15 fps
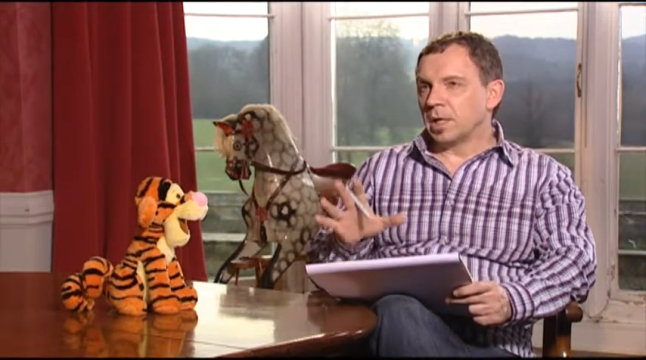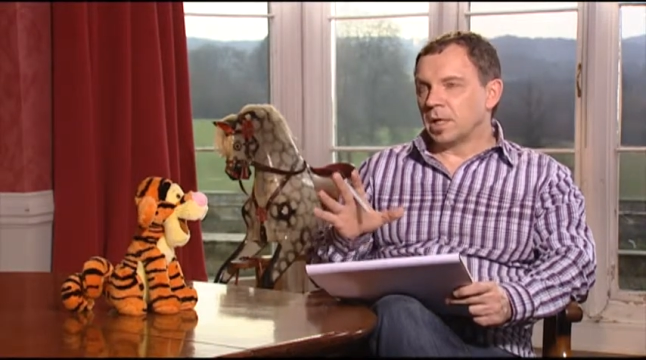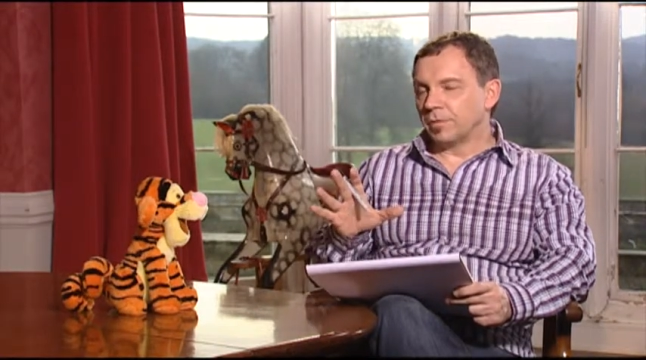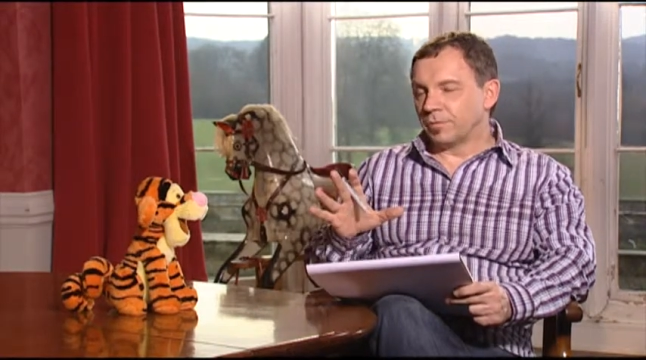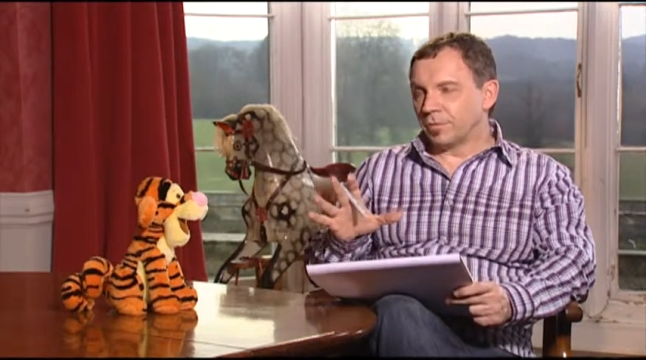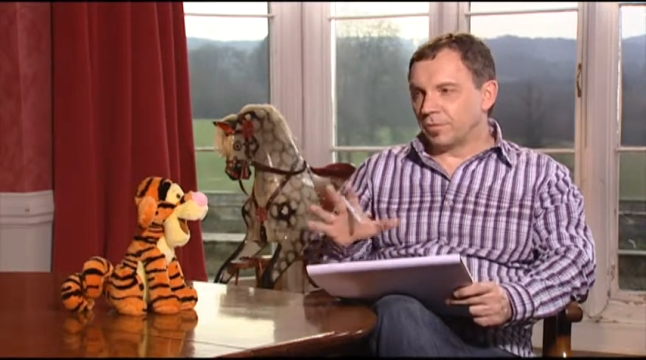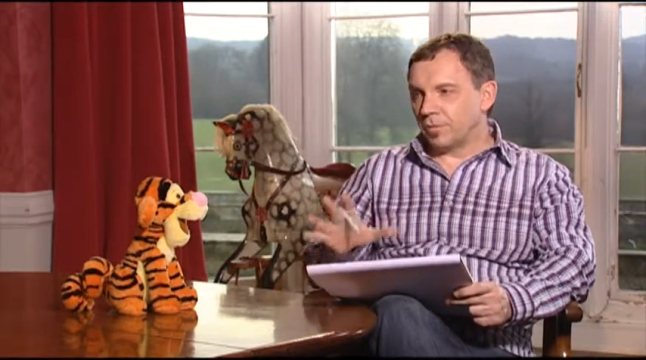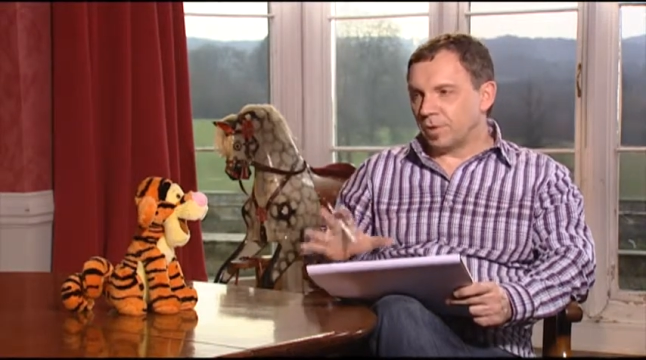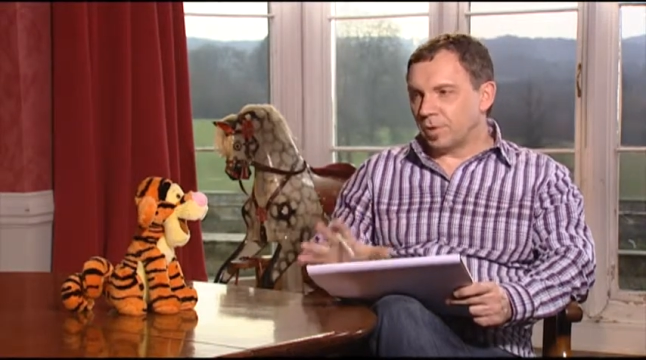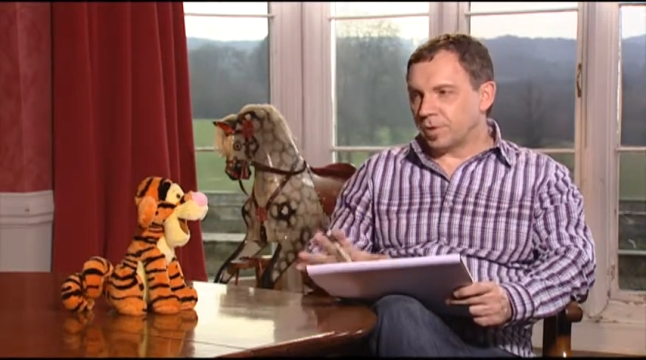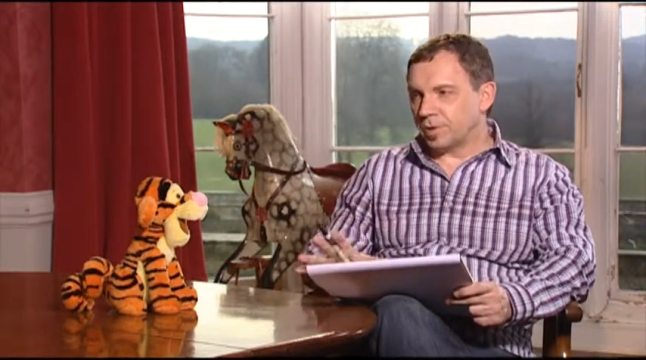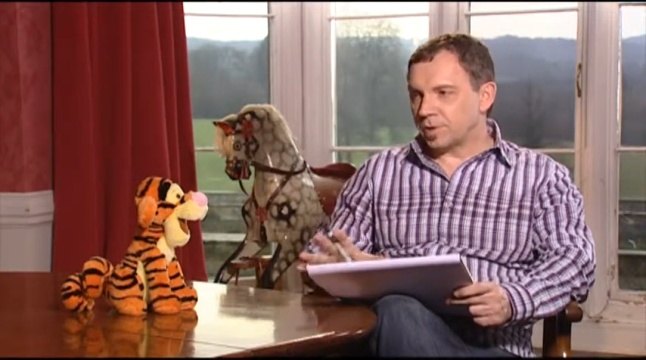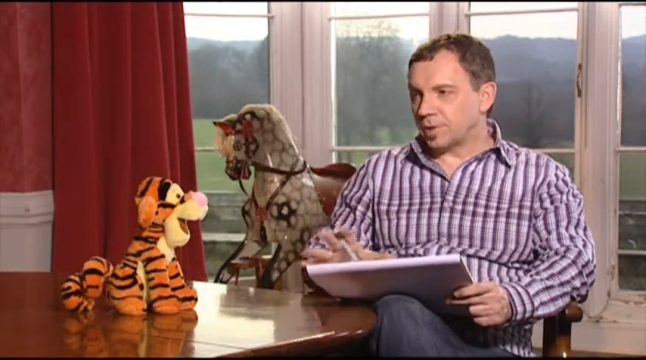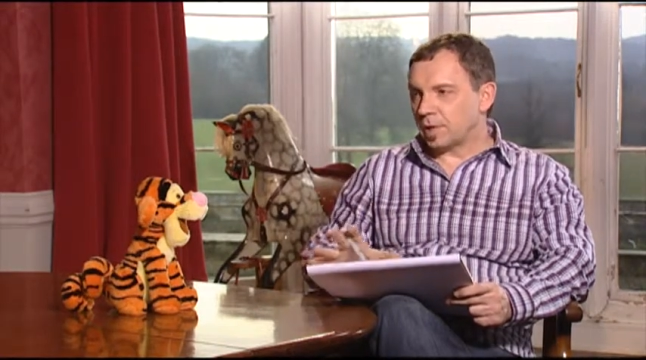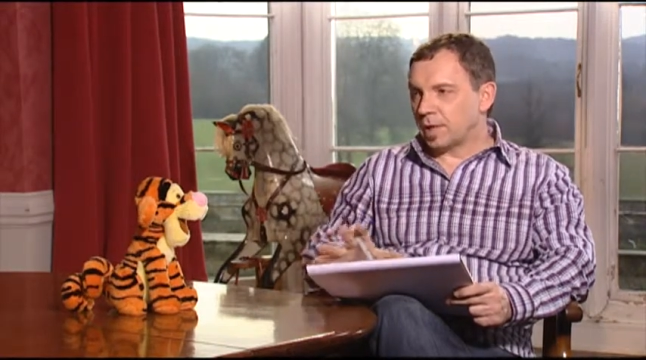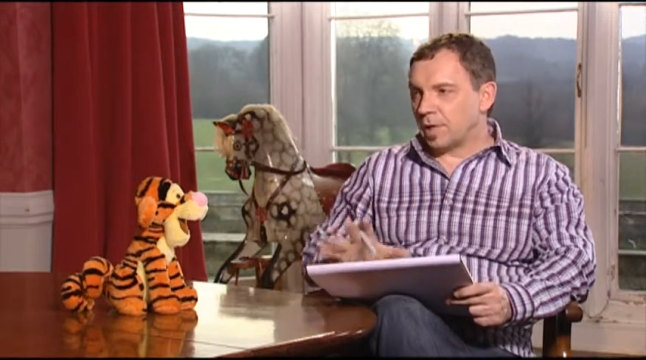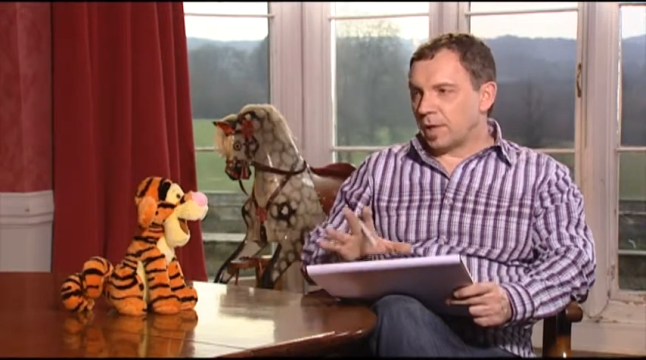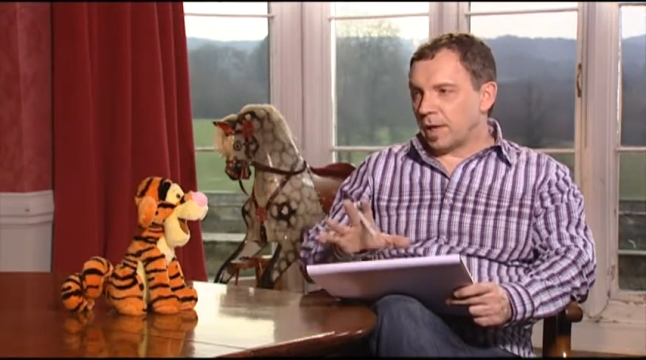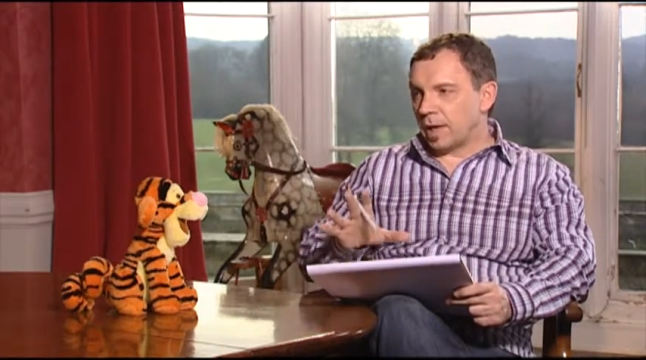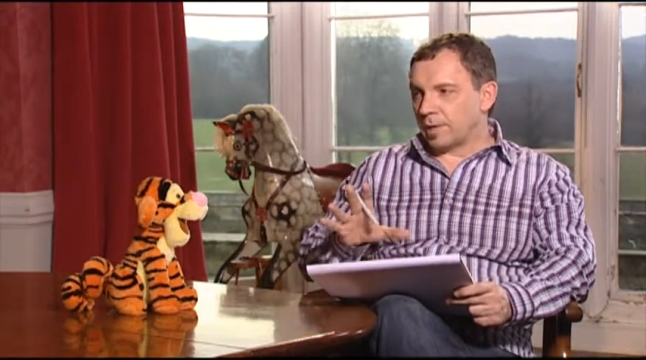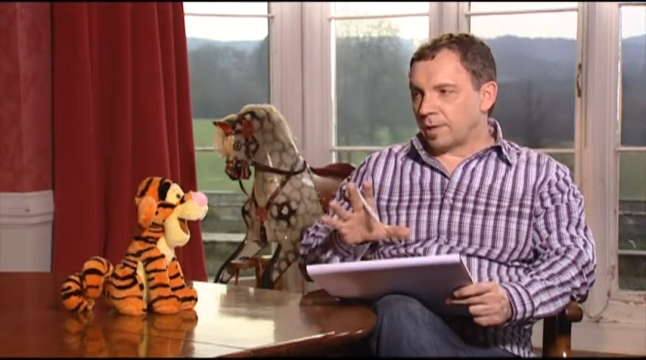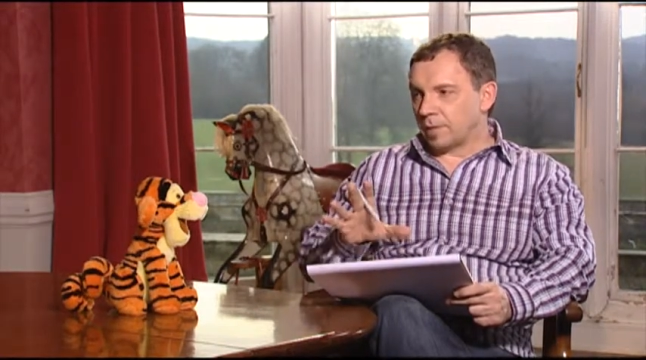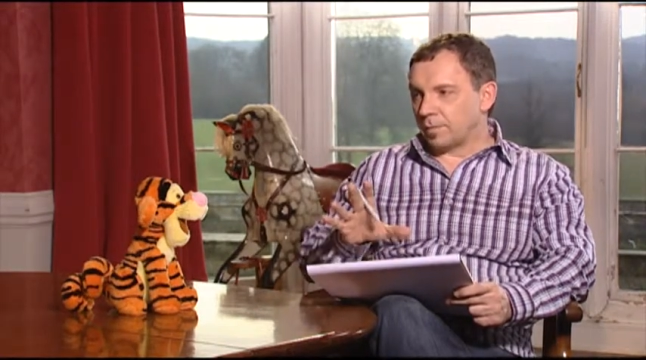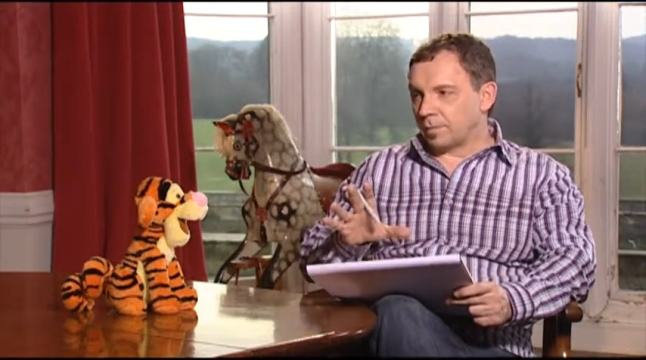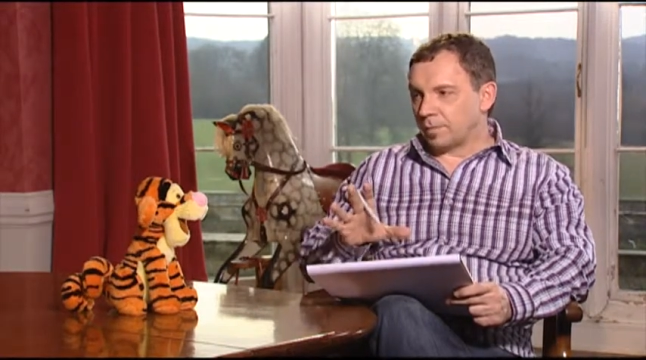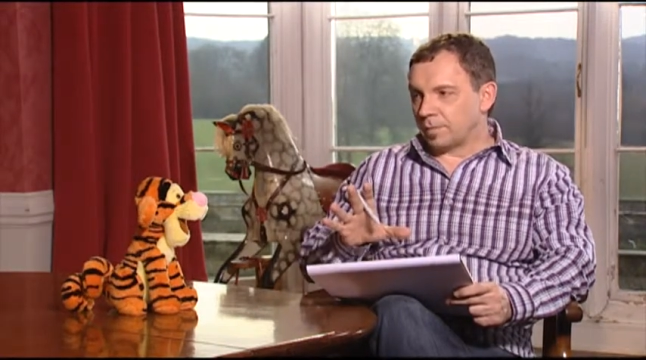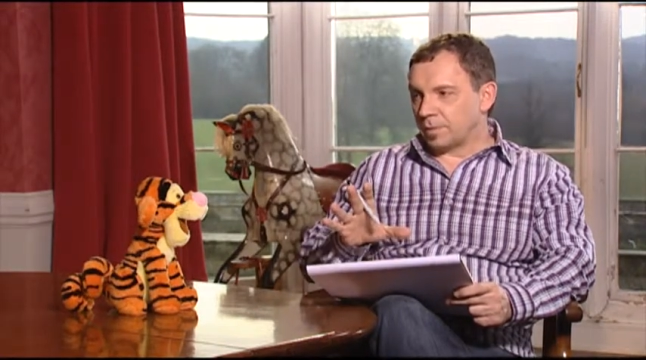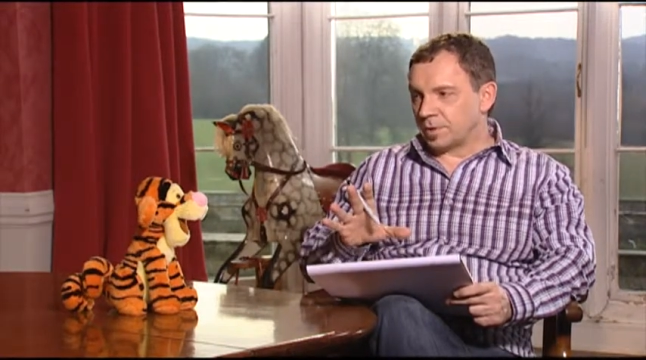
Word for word: If the voice and that